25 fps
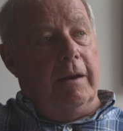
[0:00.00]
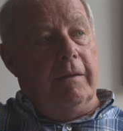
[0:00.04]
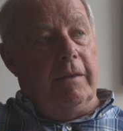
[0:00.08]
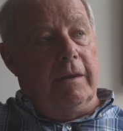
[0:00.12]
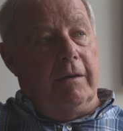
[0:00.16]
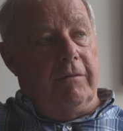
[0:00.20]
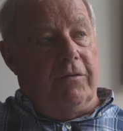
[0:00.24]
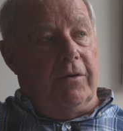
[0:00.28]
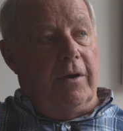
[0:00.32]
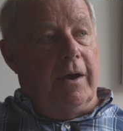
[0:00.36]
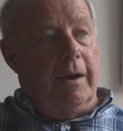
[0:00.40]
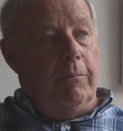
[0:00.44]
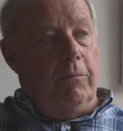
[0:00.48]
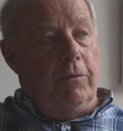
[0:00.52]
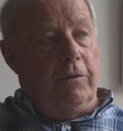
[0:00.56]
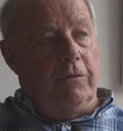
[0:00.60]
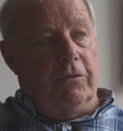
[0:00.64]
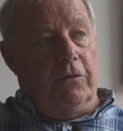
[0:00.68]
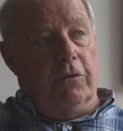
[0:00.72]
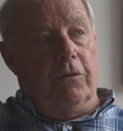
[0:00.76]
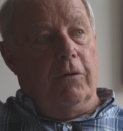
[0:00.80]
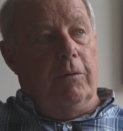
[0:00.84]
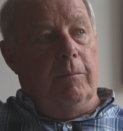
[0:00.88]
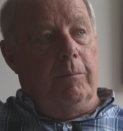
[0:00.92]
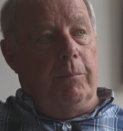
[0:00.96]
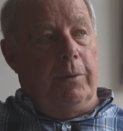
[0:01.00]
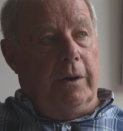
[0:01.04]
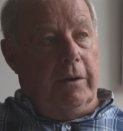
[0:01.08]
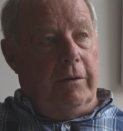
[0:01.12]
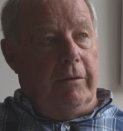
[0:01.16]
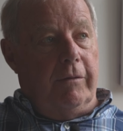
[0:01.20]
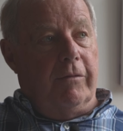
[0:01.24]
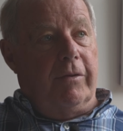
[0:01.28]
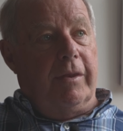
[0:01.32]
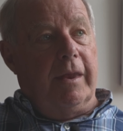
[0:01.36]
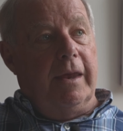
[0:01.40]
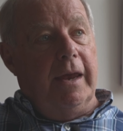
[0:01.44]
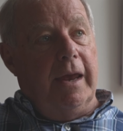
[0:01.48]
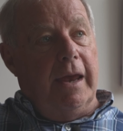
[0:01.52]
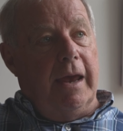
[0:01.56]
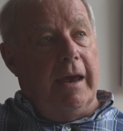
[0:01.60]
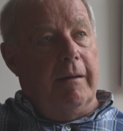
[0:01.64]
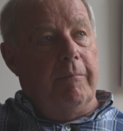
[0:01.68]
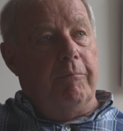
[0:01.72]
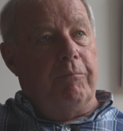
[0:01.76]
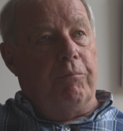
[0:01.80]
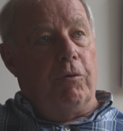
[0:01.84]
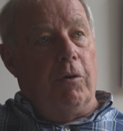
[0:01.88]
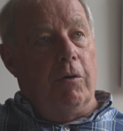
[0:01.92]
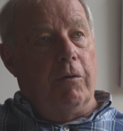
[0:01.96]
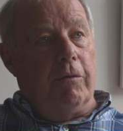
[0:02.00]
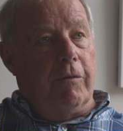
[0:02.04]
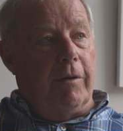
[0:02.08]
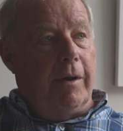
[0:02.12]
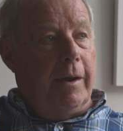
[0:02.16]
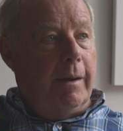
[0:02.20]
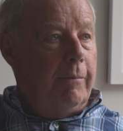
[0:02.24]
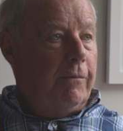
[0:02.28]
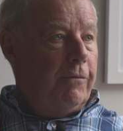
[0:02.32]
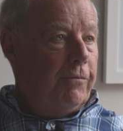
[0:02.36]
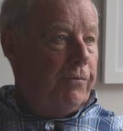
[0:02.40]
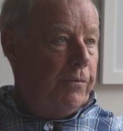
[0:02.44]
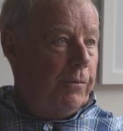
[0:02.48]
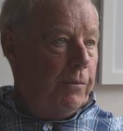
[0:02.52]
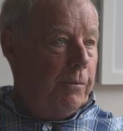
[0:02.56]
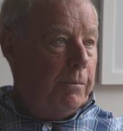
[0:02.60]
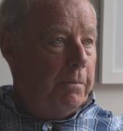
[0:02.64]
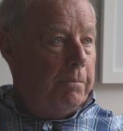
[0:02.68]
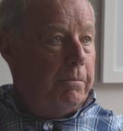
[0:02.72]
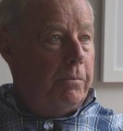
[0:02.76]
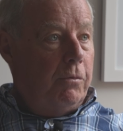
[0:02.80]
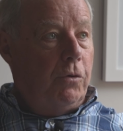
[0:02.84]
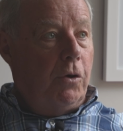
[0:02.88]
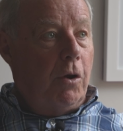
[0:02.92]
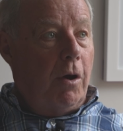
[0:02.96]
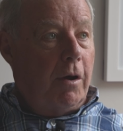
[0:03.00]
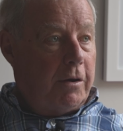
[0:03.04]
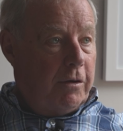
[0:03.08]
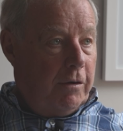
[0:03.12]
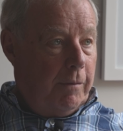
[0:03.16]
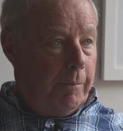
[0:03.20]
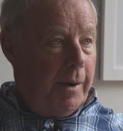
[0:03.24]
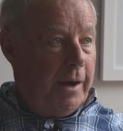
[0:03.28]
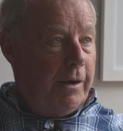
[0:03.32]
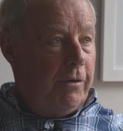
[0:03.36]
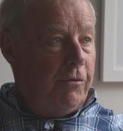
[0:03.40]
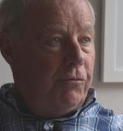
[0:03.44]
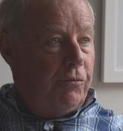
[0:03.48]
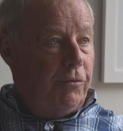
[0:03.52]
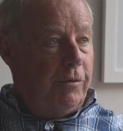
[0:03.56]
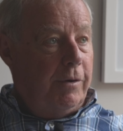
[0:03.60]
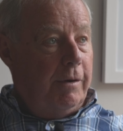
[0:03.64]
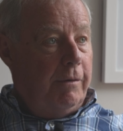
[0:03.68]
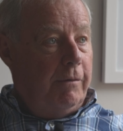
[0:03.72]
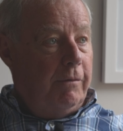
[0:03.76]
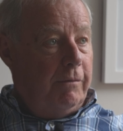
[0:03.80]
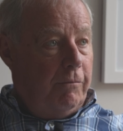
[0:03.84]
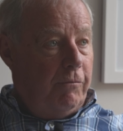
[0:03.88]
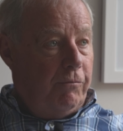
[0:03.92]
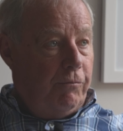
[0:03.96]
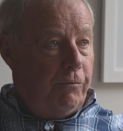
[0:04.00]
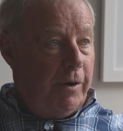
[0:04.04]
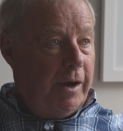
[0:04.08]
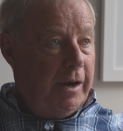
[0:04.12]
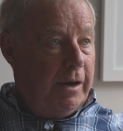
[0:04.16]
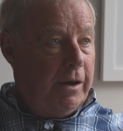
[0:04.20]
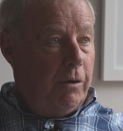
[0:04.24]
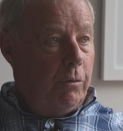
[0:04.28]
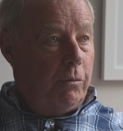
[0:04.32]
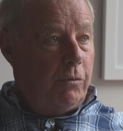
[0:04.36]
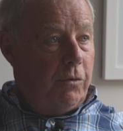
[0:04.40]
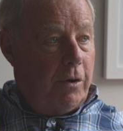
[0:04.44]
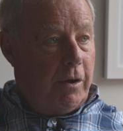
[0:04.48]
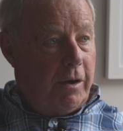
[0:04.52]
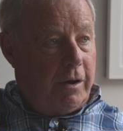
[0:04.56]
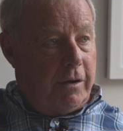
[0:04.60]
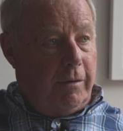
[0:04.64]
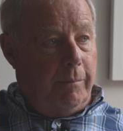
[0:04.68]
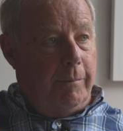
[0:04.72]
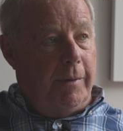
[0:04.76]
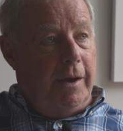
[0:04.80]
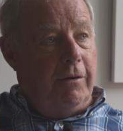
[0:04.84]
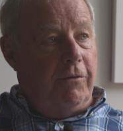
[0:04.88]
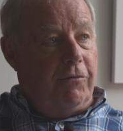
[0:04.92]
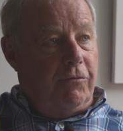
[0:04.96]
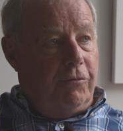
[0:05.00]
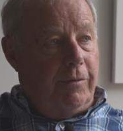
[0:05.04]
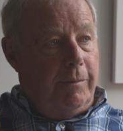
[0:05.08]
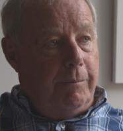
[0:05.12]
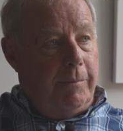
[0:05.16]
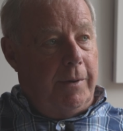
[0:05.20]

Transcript: at the time was good because they had programs for documentary, radio documentary